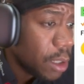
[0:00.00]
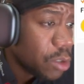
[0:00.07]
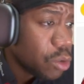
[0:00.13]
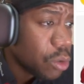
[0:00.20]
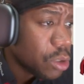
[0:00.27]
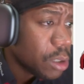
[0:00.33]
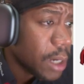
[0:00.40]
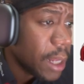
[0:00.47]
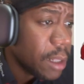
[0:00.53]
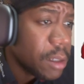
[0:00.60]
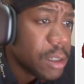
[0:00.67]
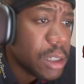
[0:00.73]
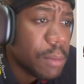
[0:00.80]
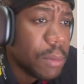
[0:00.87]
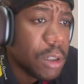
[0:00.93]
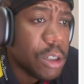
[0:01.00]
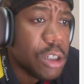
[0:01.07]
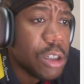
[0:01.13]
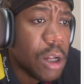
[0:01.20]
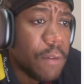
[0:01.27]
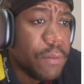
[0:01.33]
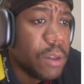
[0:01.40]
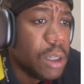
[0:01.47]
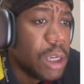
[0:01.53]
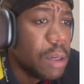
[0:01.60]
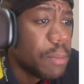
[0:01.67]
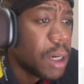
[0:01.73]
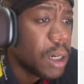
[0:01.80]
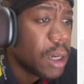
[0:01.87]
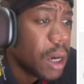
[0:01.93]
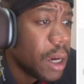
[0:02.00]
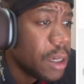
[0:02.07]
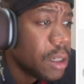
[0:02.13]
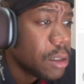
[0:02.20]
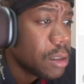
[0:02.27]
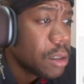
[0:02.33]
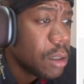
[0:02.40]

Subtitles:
so it's kind of similar stuff to eBay, guys.